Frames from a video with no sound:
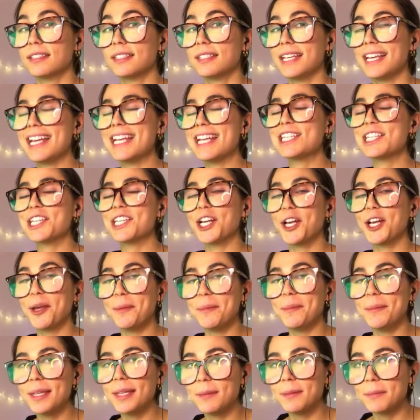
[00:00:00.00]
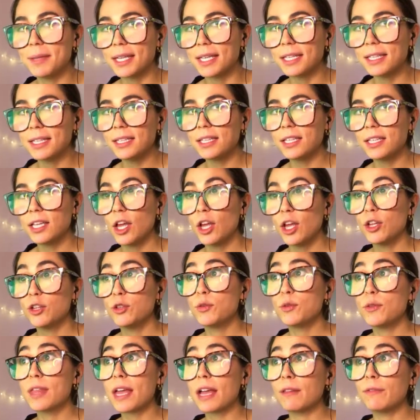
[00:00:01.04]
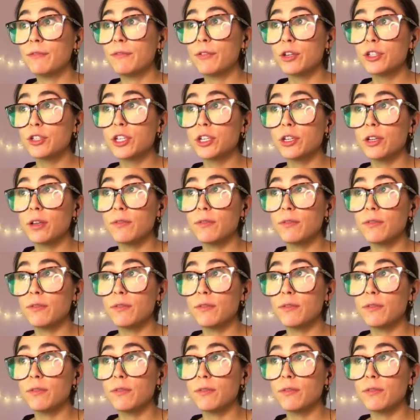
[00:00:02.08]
it's a commitment to that version